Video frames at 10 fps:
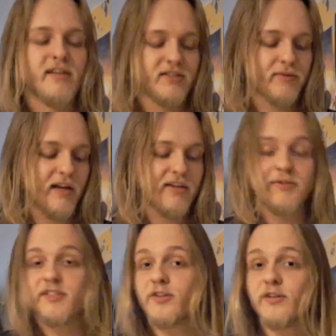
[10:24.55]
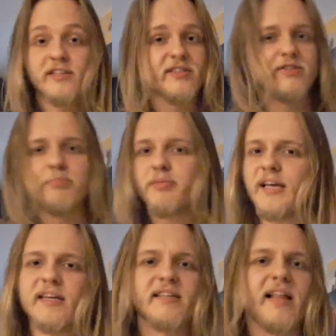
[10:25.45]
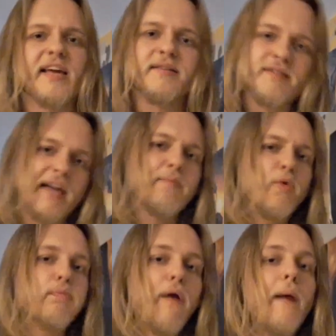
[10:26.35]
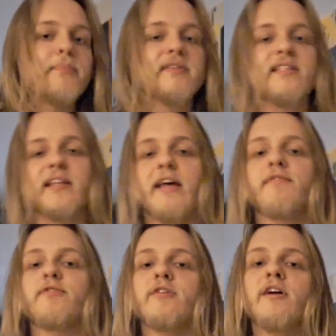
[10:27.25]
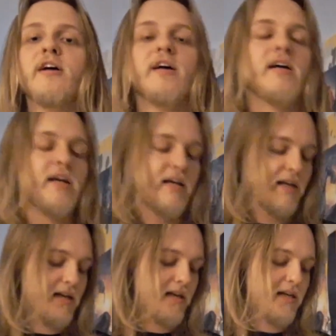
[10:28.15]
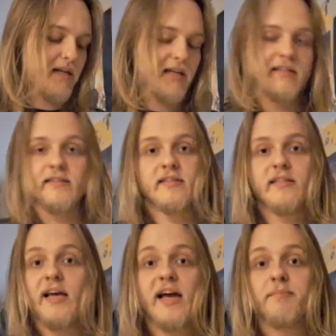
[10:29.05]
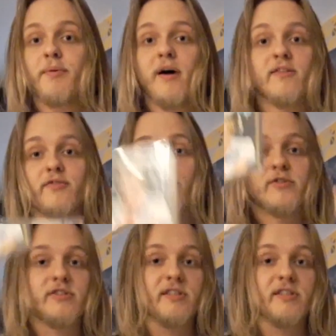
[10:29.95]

So I started listening to Blink like more properly than ever, yeah, I bought, of course,